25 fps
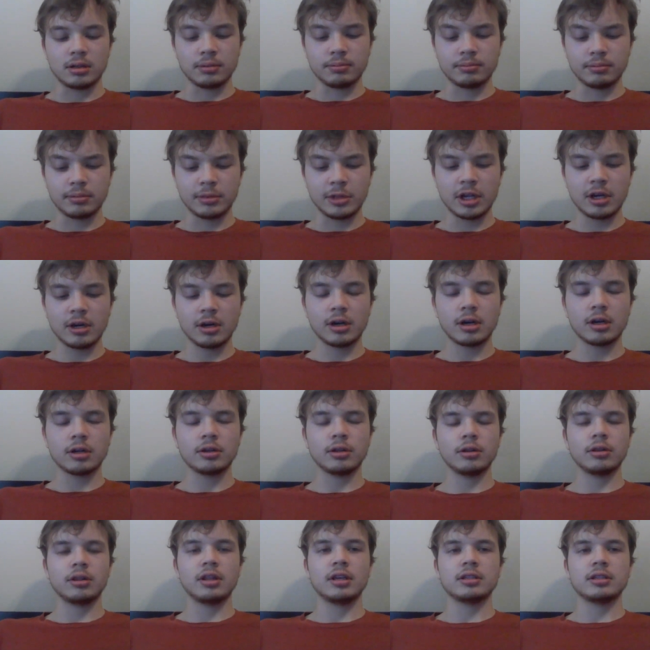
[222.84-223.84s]
There are
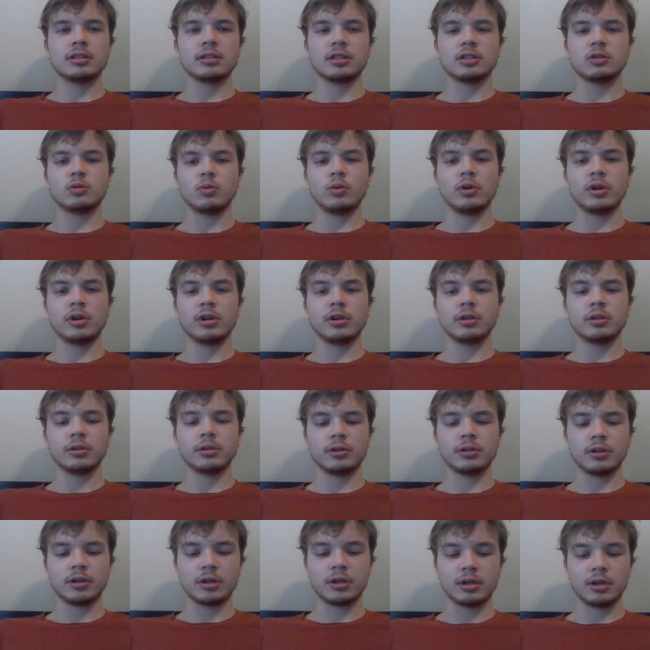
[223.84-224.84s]
other things as
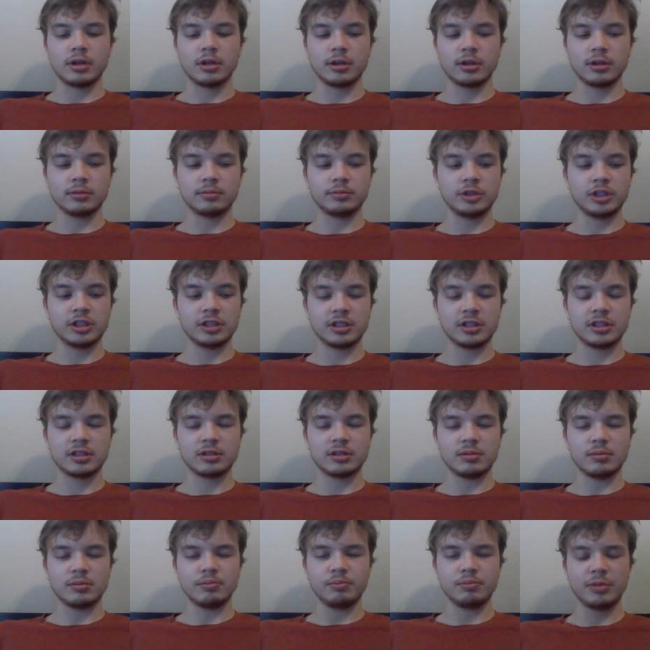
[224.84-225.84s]
well.
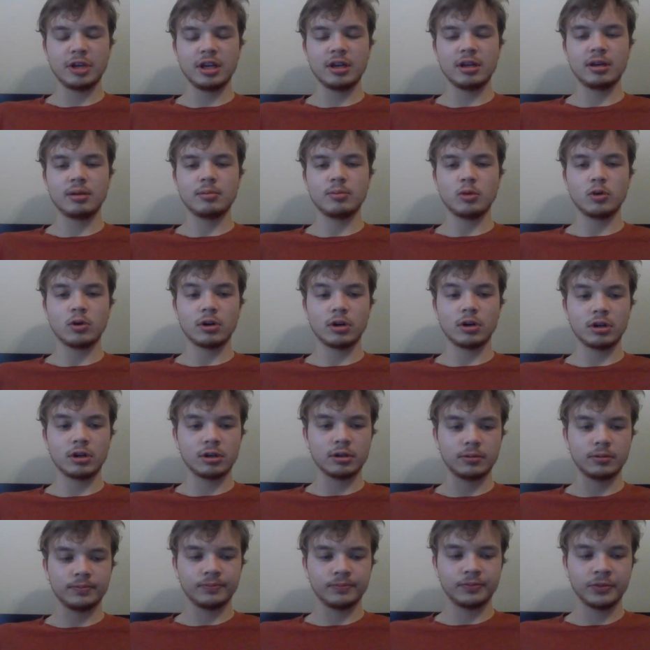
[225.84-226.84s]
Just being
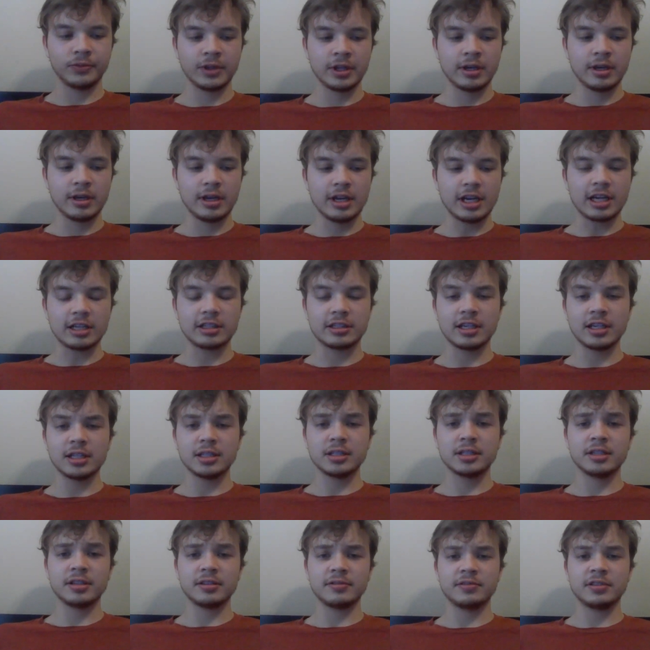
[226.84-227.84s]
more
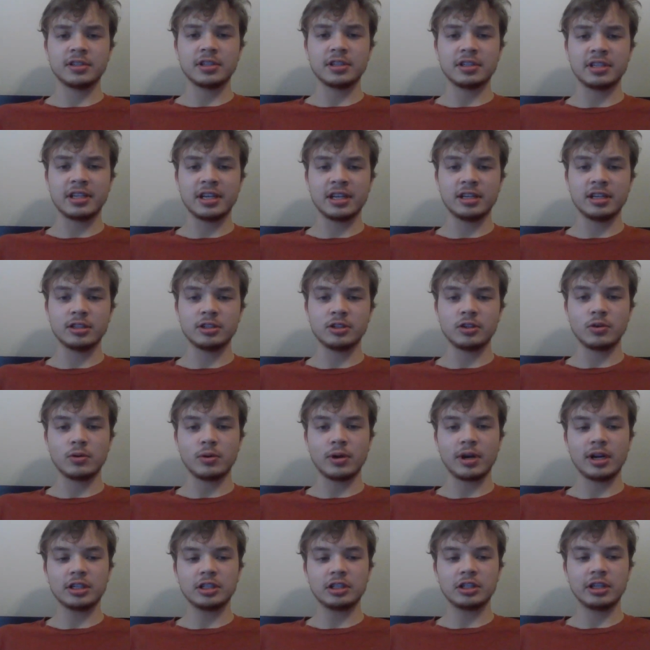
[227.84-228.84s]
attentive to teens
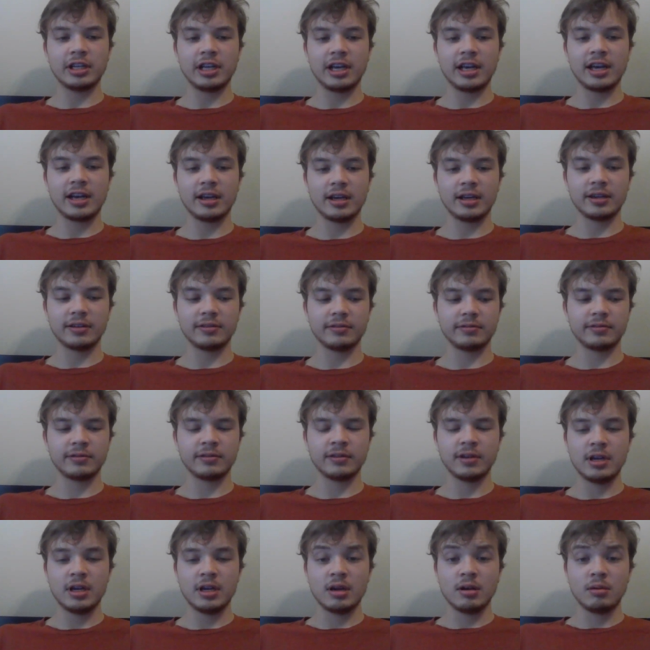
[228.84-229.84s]
who actually have
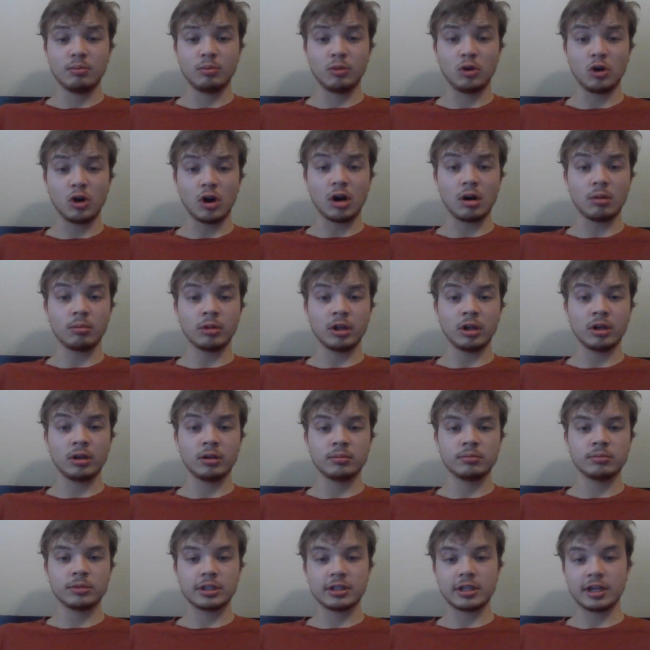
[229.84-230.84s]

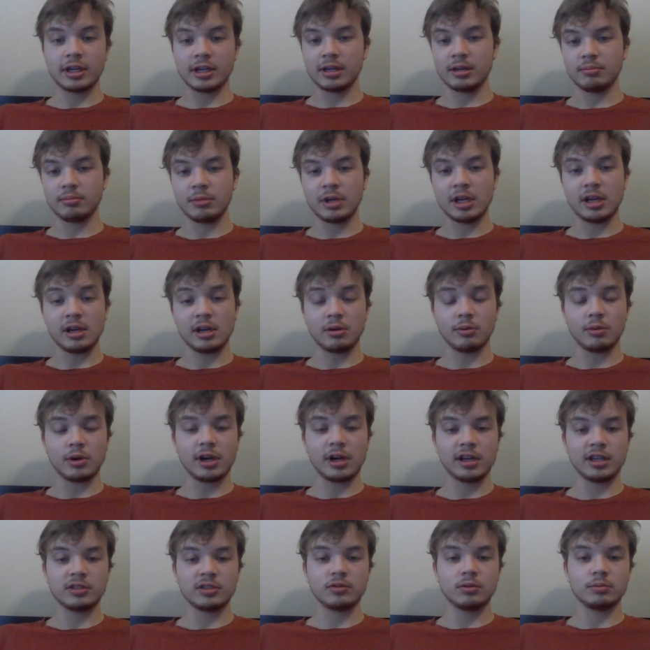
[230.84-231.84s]
problems that may
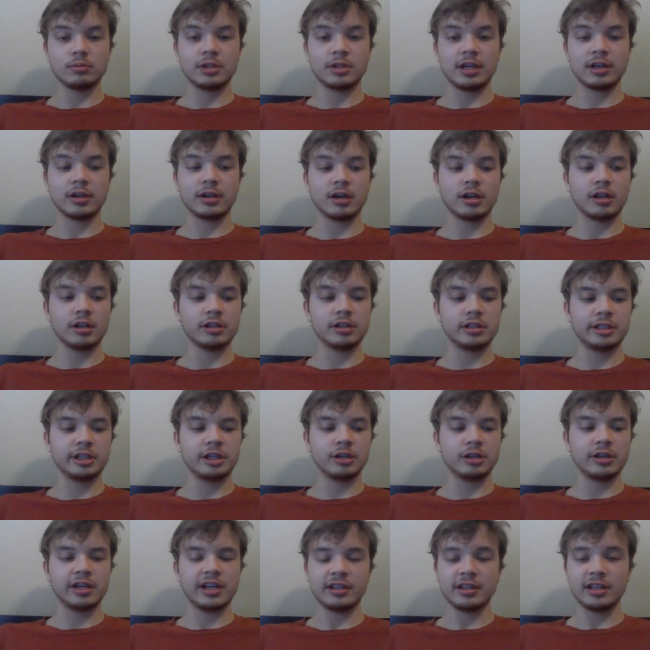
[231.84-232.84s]
arise from
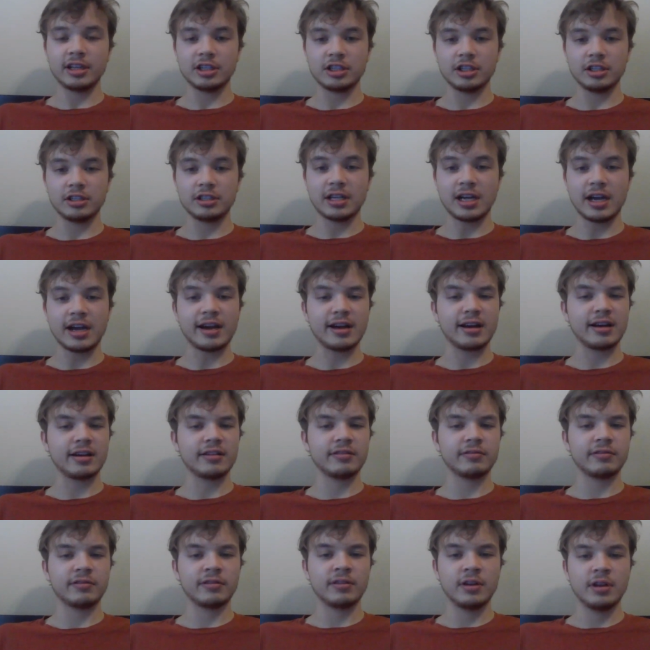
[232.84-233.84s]
technology or that they just
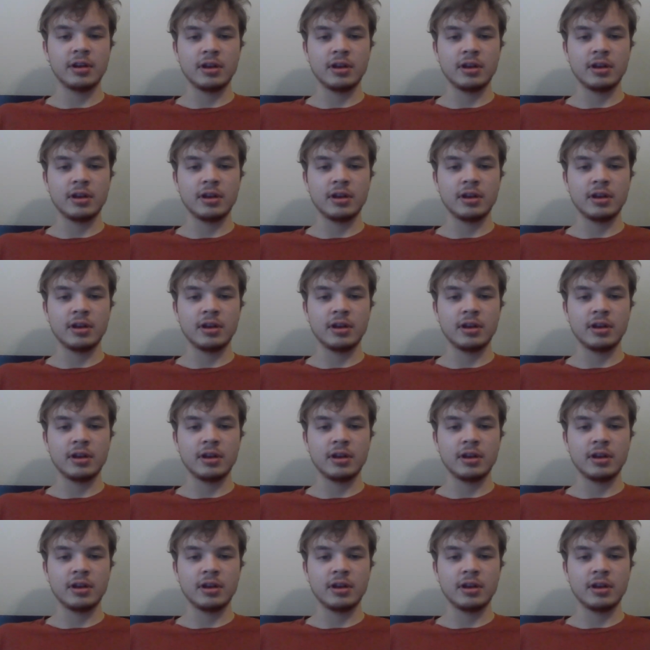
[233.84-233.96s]
have,